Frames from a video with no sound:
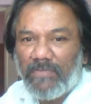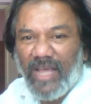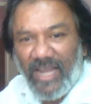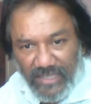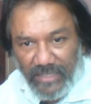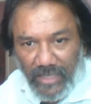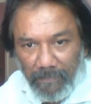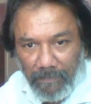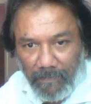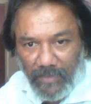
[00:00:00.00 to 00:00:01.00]
electrical
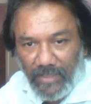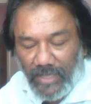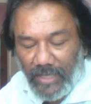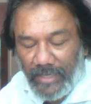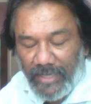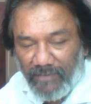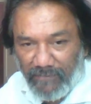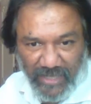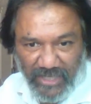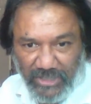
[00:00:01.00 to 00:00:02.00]

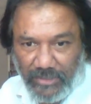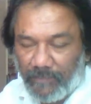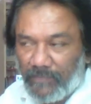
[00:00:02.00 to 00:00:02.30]
information.